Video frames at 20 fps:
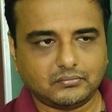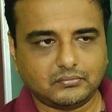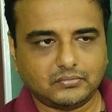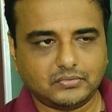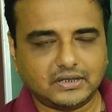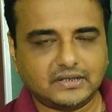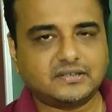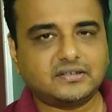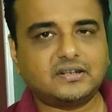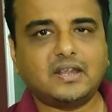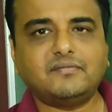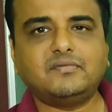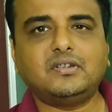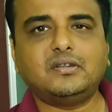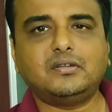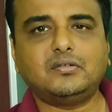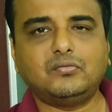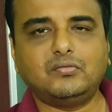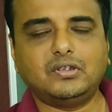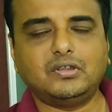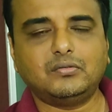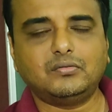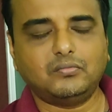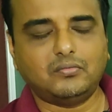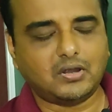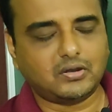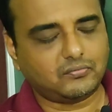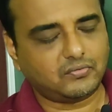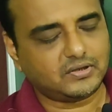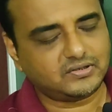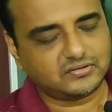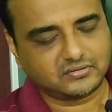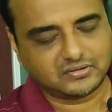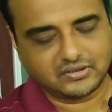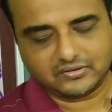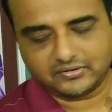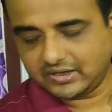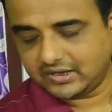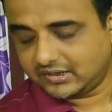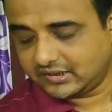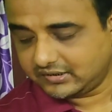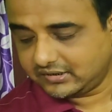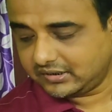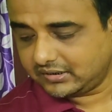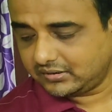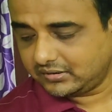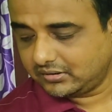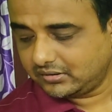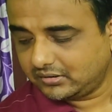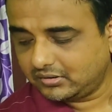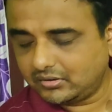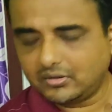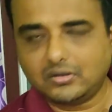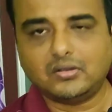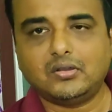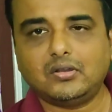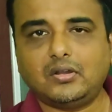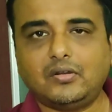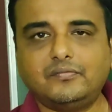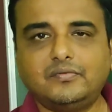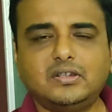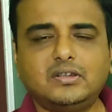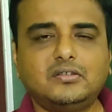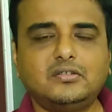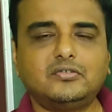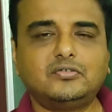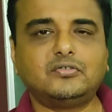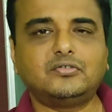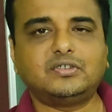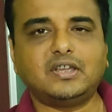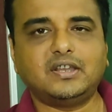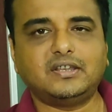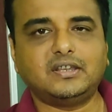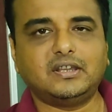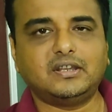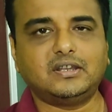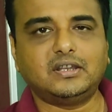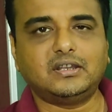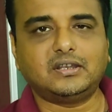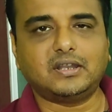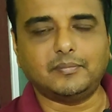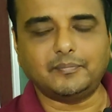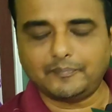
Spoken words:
described what was the reality of the society at that time.